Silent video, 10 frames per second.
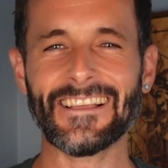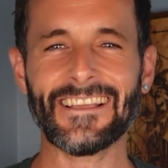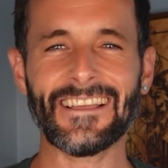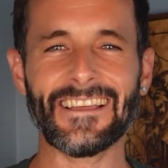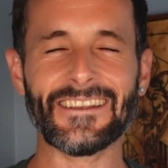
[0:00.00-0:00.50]

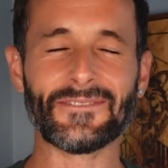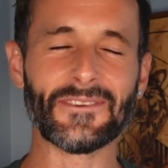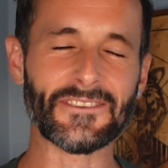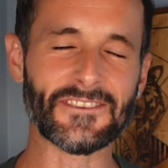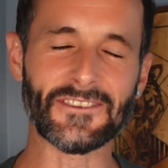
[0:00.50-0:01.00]
And it
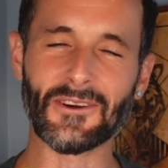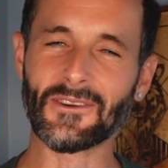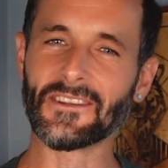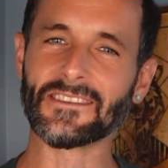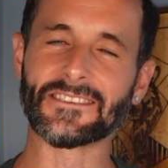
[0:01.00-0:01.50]
feels so
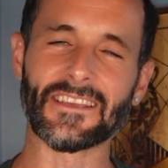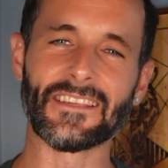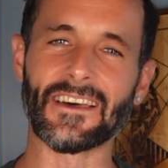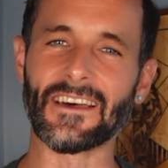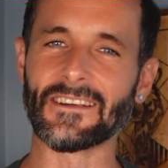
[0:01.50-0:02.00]
good to say
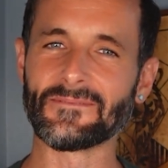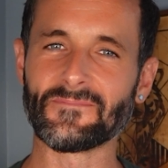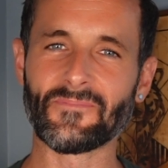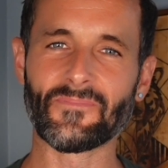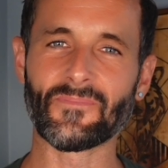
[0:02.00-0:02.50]
that,
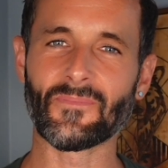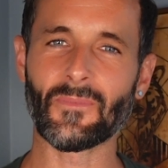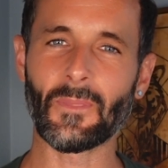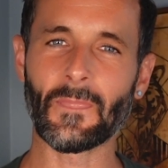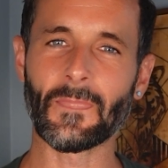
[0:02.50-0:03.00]

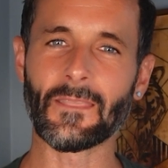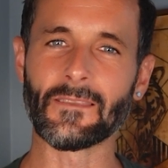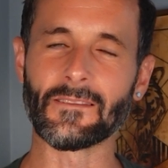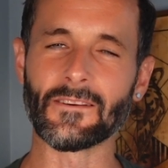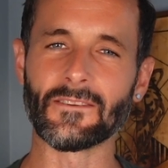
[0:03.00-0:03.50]

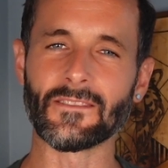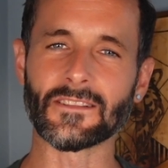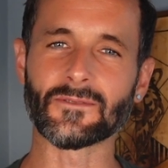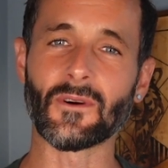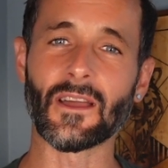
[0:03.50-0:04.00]
and
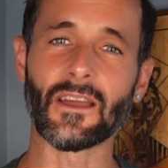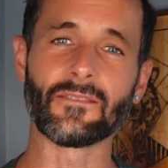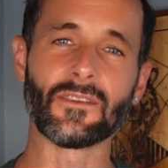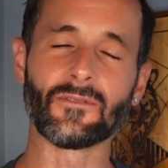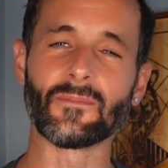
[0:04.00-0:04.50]
that's why I've
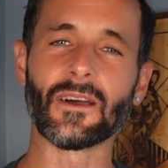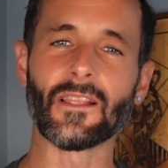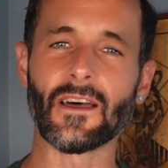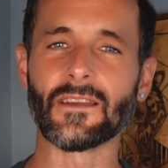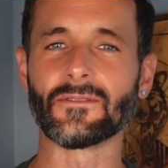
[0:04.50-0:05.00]
given my
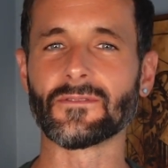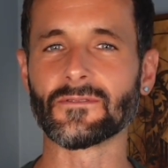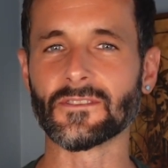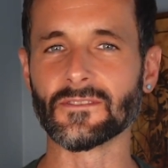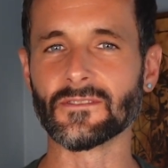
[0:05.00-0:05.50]
life
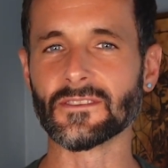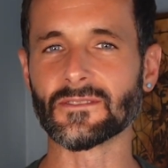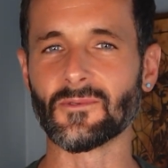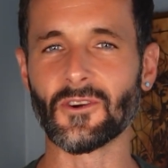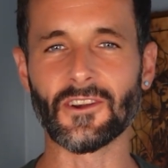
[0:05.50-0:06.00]
to
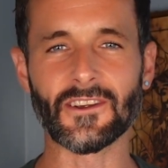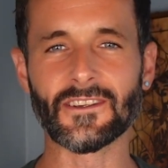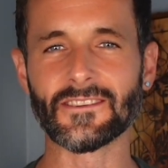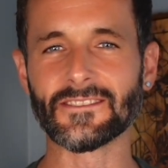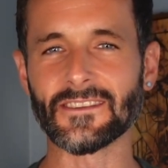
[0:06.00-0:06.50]
this work,
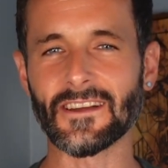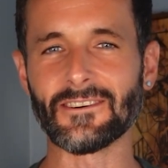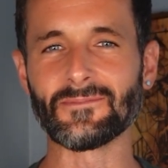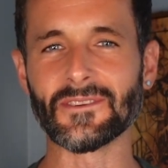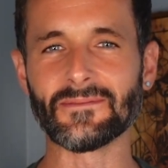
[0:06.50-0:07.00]
to
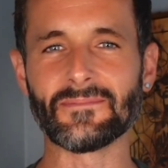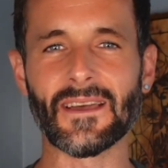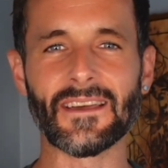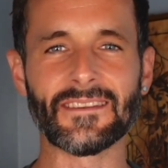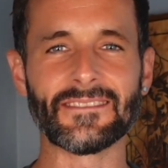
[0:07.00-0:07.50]
helping
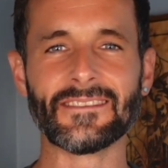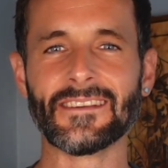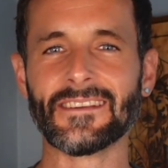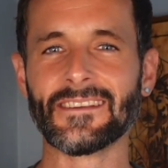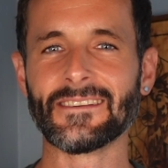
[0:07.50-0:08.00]
men
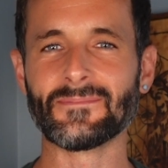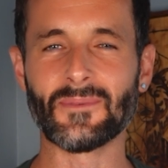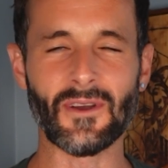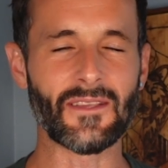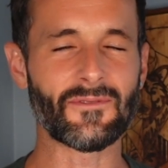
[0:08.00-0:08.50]

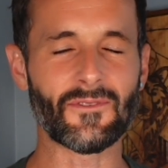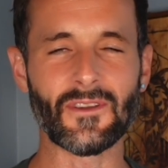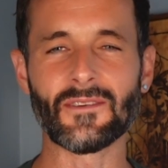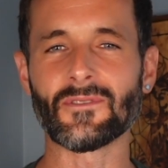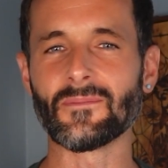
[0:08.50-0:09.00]
break
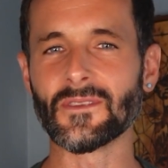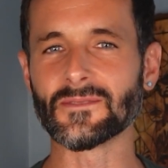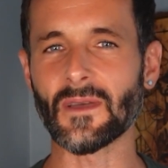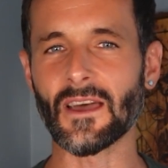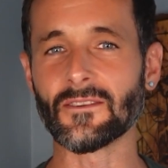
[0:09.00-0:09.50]
free from these
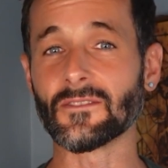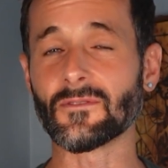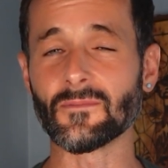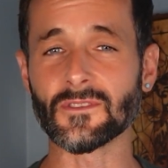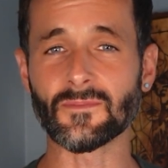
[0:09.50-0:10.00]
patterns,
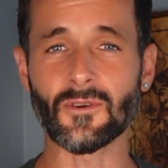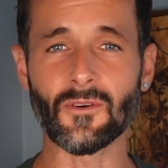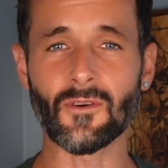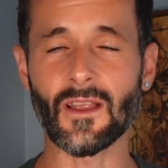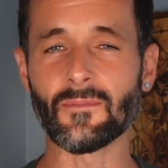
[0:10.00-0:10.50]
from this
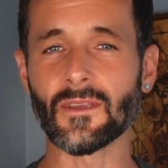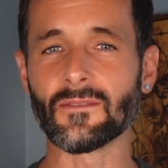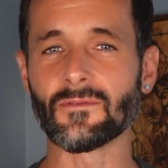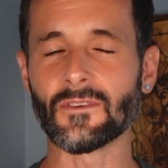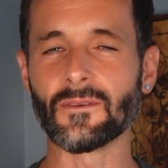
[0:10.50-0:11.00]
programming,
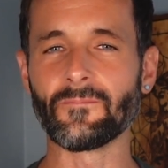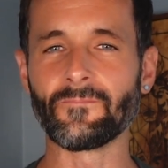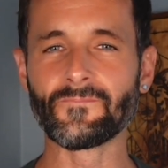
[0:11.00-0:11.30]
from